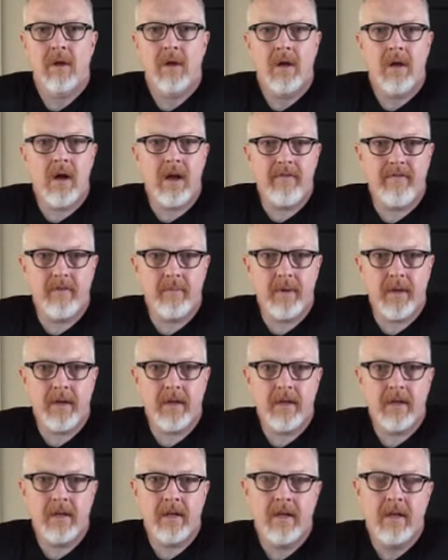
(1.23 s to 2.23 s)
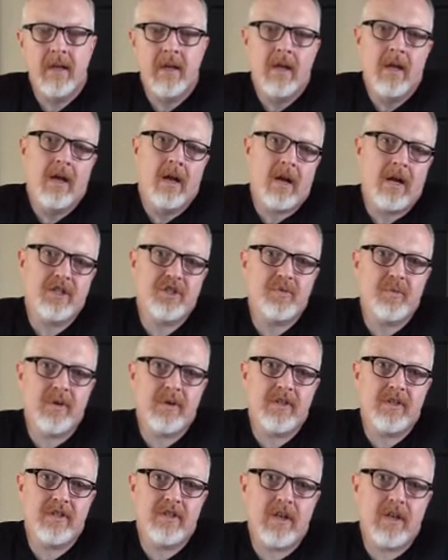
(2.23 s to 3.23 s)
Hi everybody. I just
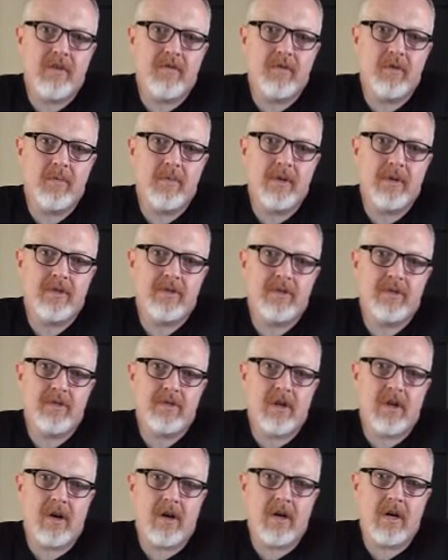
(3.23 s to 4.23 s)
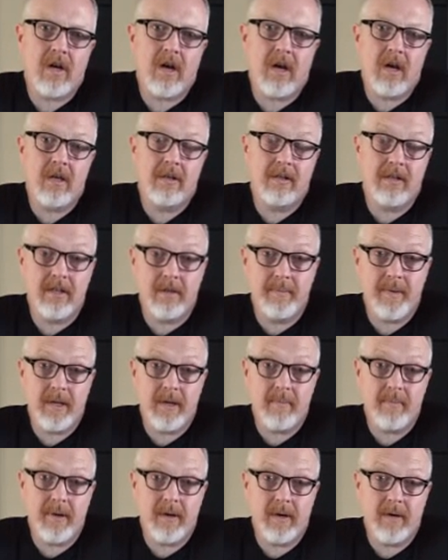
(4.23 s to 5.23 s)
wanted to take a few minutes and talk a little bit
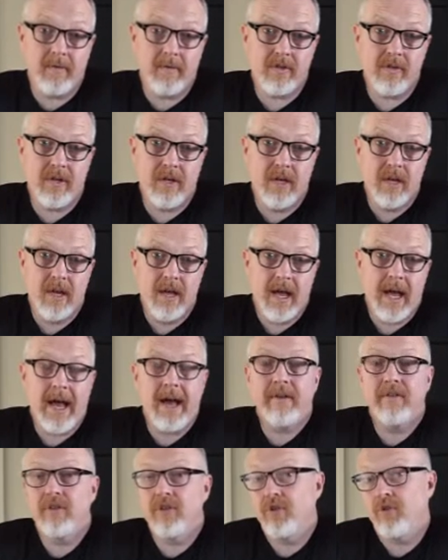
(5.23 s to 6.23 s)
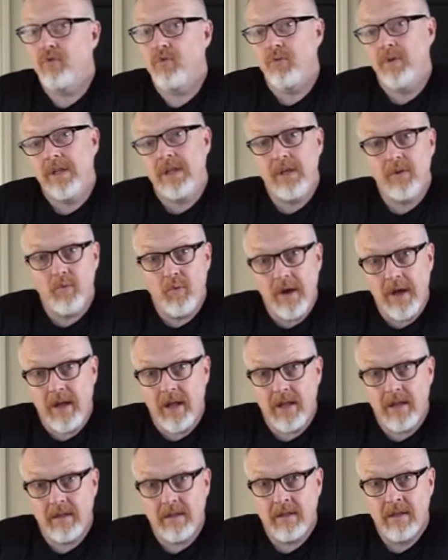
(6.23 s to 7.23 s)
about how to do really
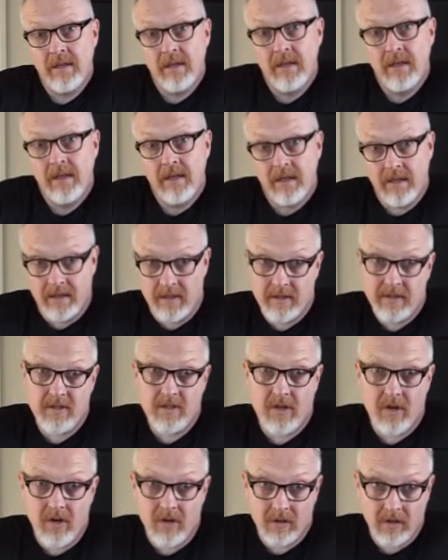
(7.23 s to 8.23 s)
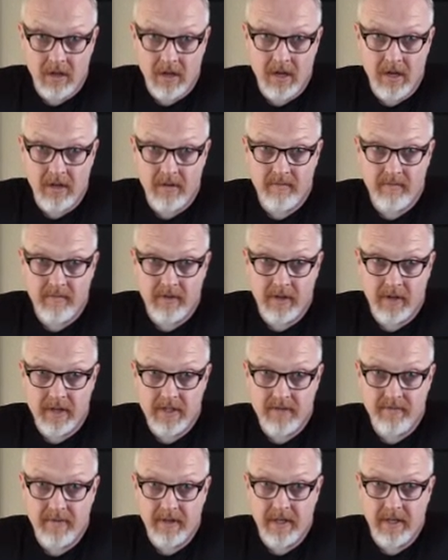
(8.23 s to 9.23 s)
well in this online
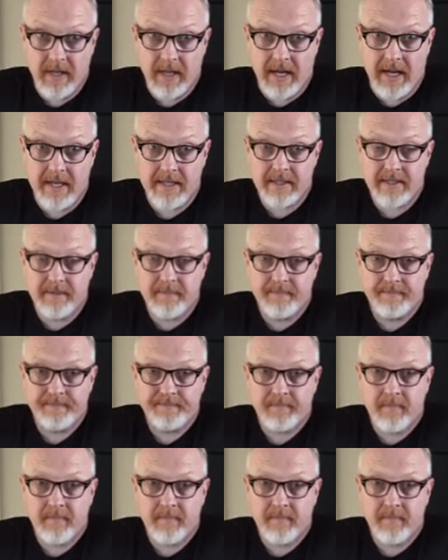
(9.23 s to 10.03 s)
philosophy class.